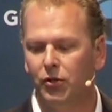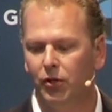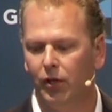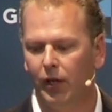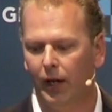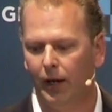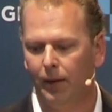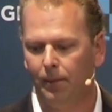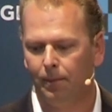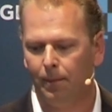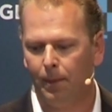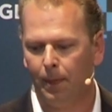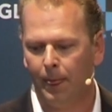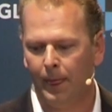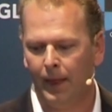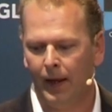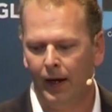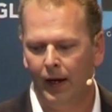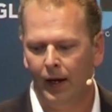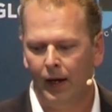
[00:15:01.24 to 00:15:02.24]
today.
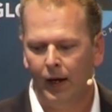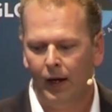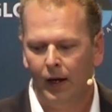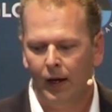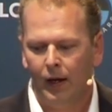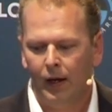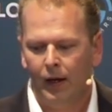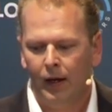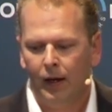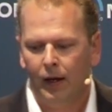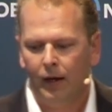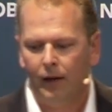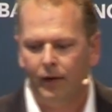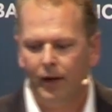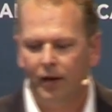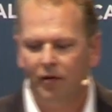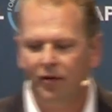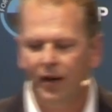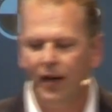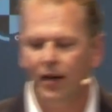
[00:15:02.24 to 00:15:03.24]

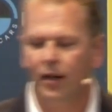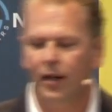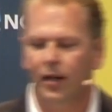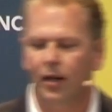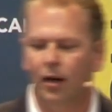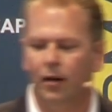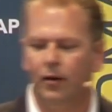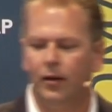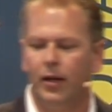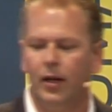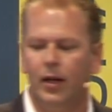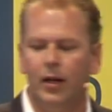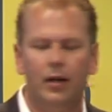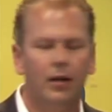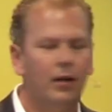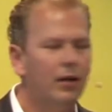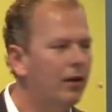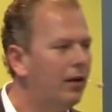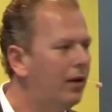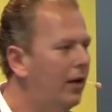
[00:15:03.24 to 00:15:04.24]
Then finally, on the
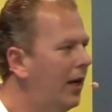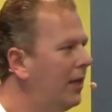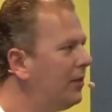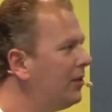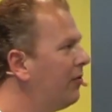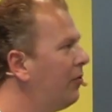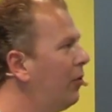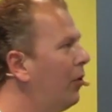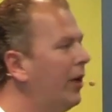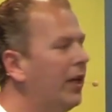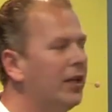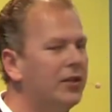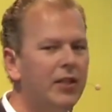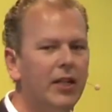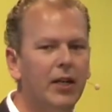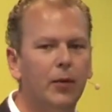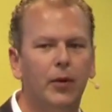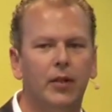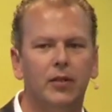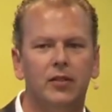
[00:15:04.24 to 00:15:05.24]
hands-off warning
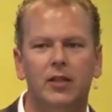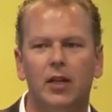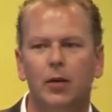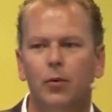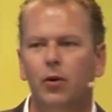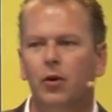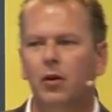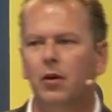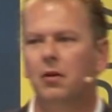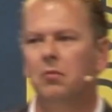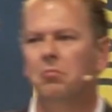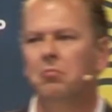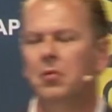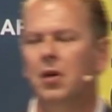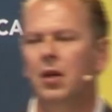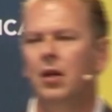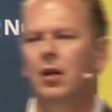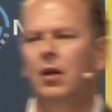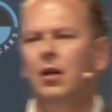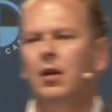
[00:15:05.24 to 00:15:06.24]
sequence, there were
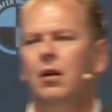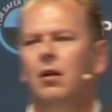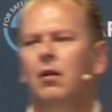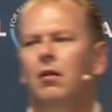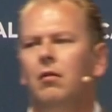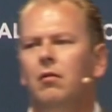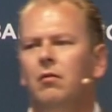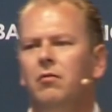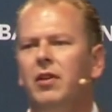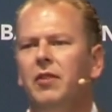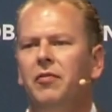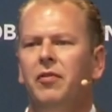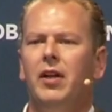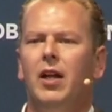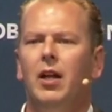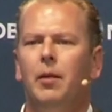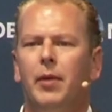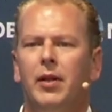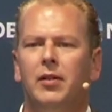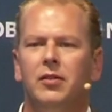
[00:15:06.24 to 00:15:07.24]
different
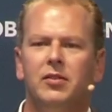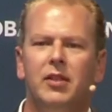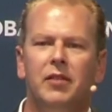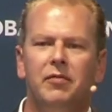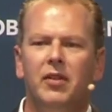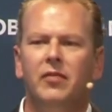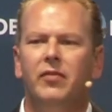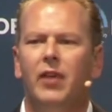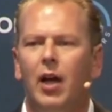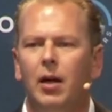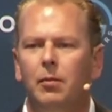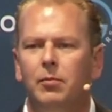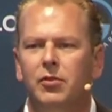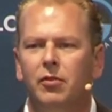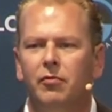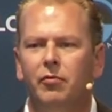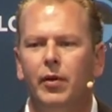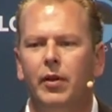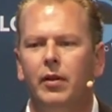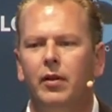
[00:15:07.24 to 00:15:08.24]
elements, different times
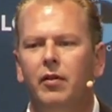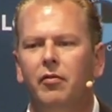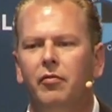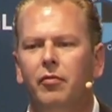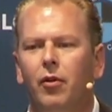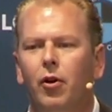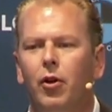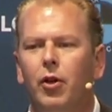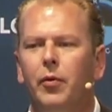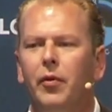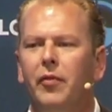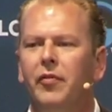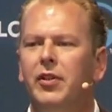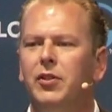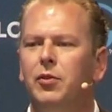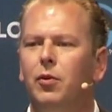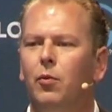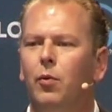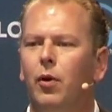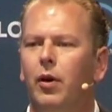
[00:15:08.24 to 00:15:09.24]
of when the
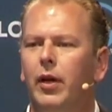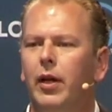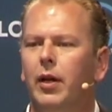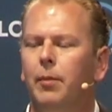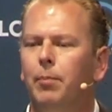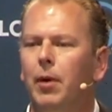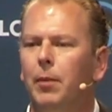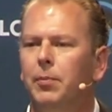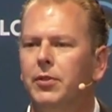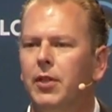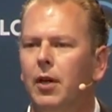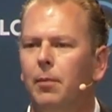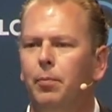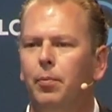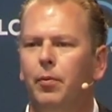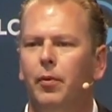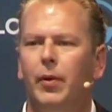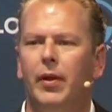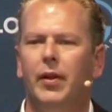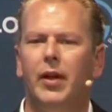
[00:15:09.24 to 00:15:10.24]
audio-visual warning pops up,
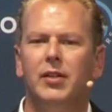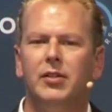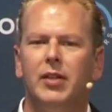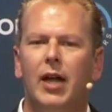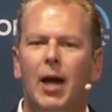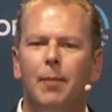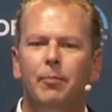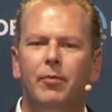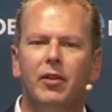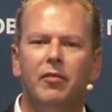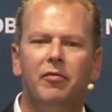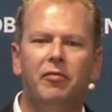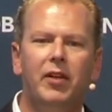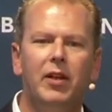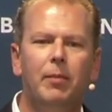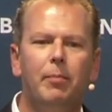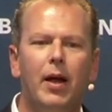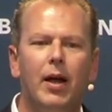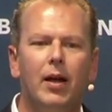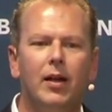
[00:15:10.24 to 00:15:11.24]
or whether there's a haptic
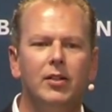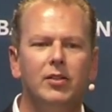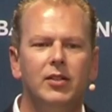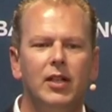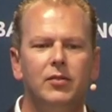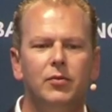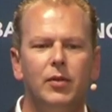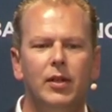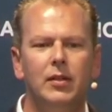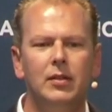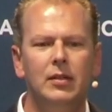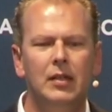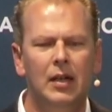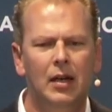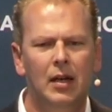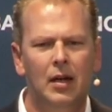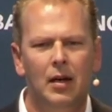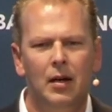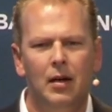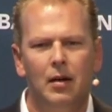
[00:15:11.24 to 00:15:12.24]
feedback, etc.
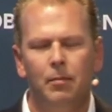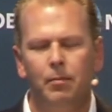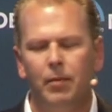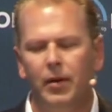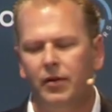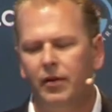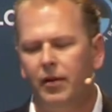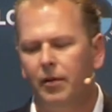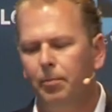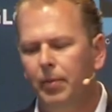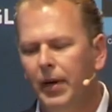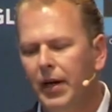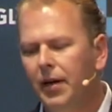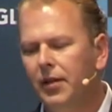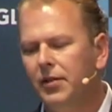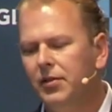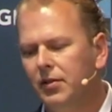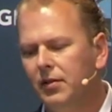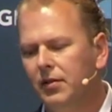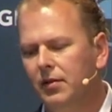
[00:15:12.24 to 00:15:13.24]
But the
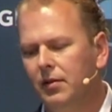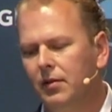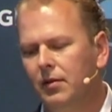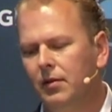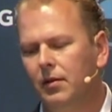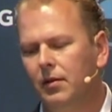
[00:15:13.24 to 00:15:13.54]
biggest